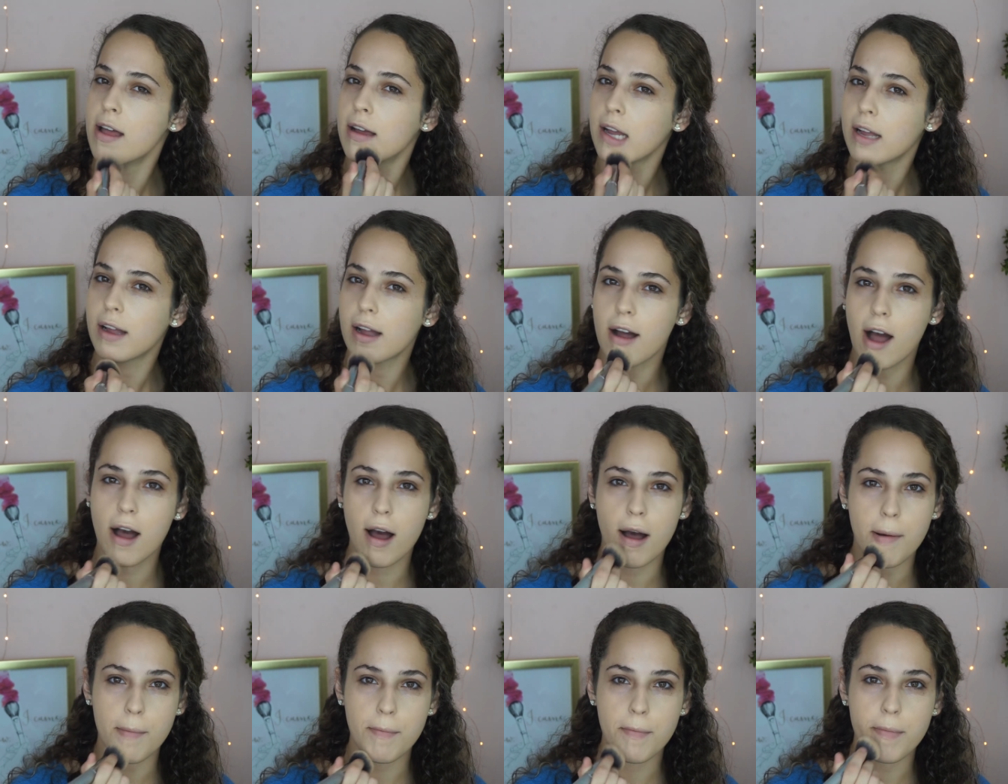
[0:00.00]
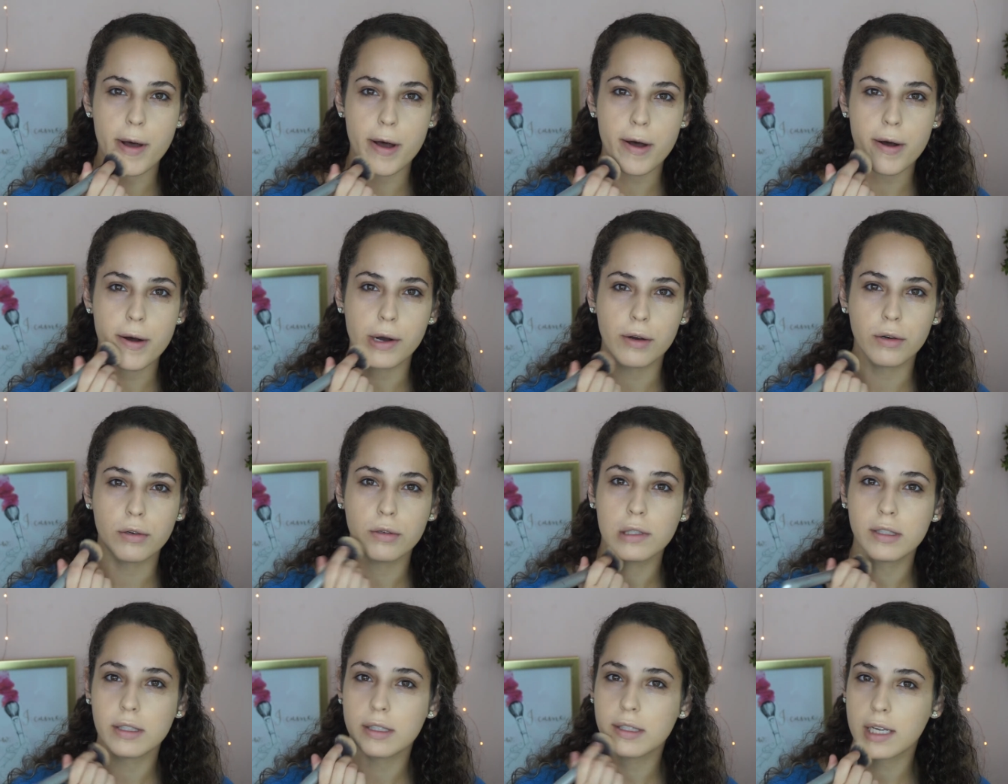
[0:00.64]
combo
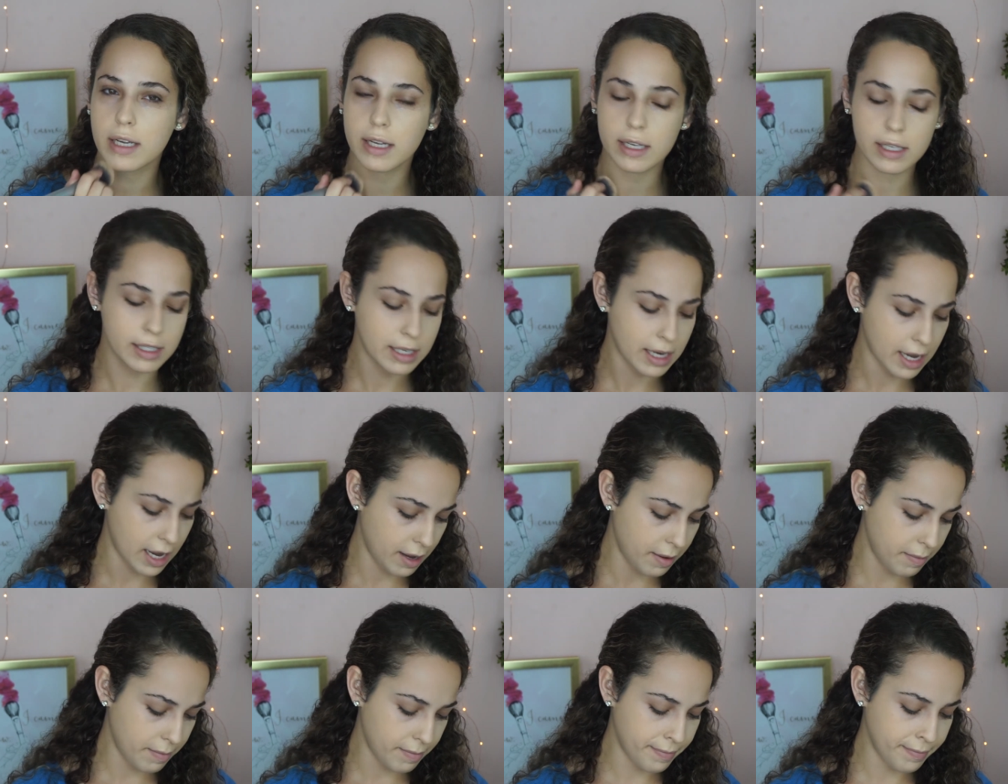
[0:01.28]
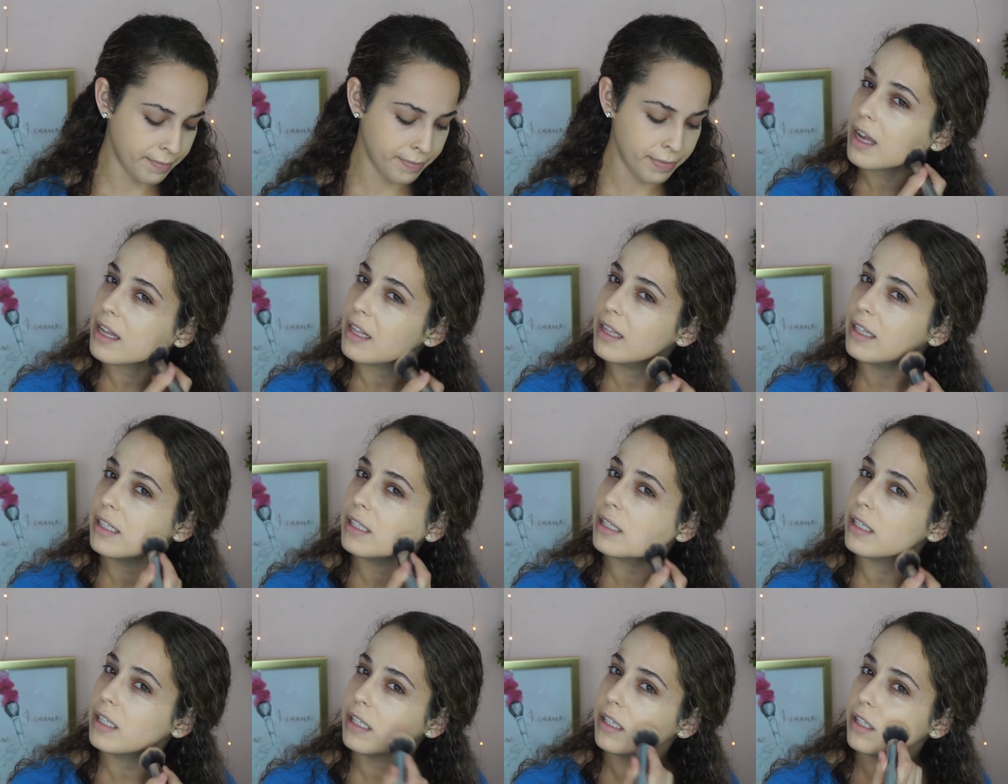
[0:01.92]
skin type.
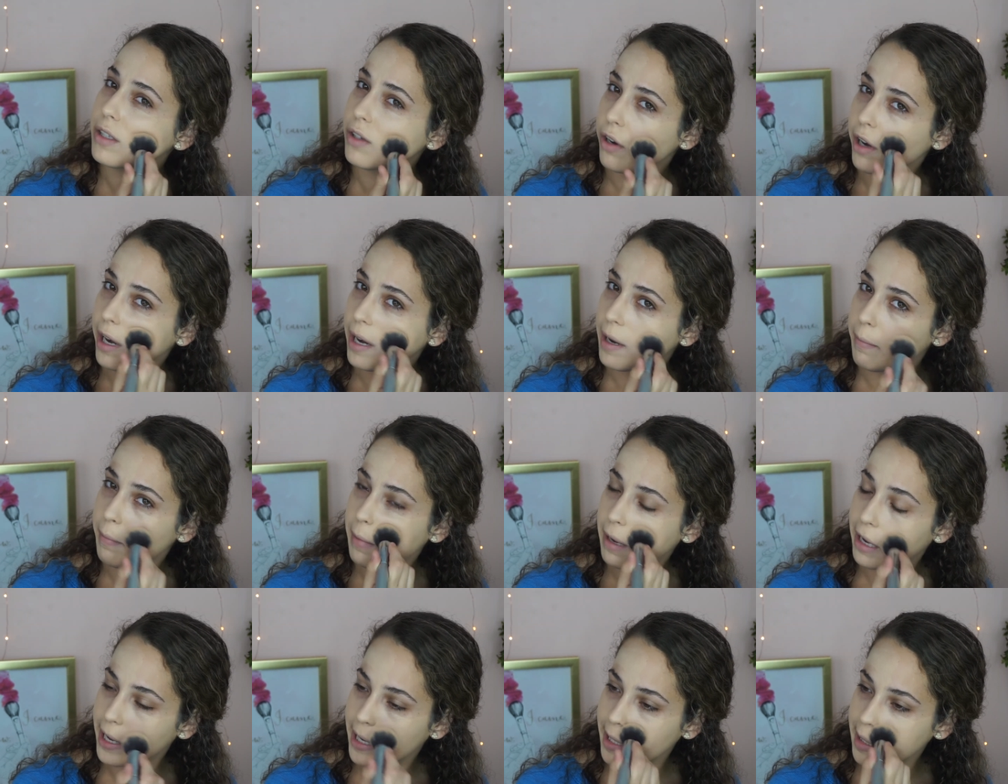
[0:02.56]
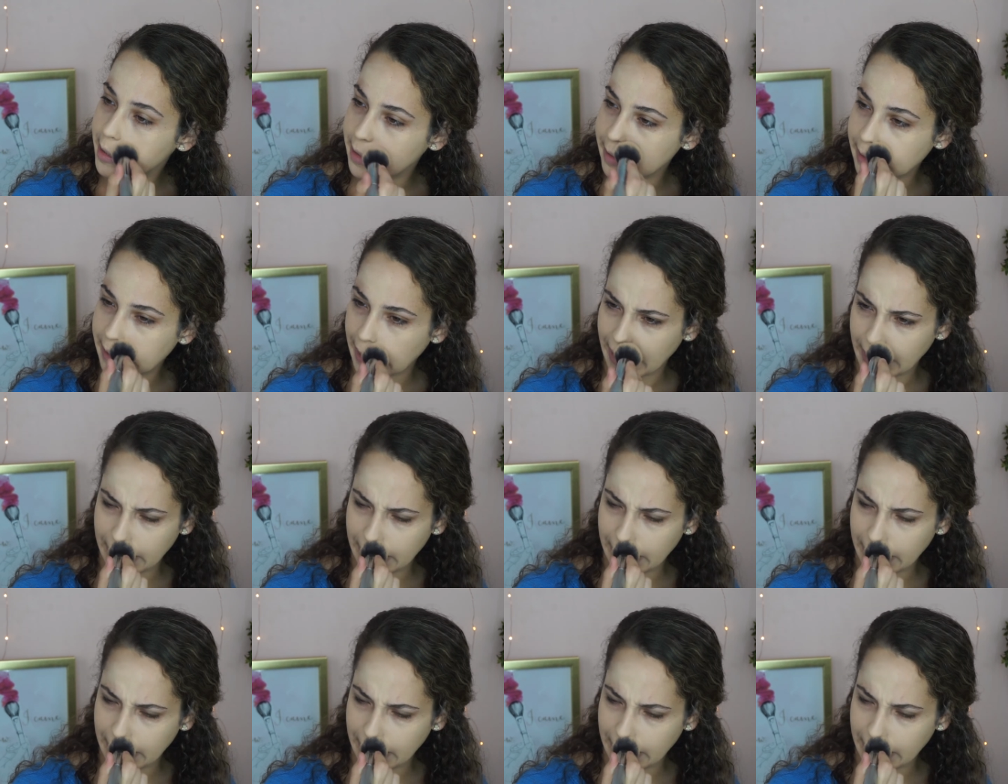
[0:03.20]
This is great because I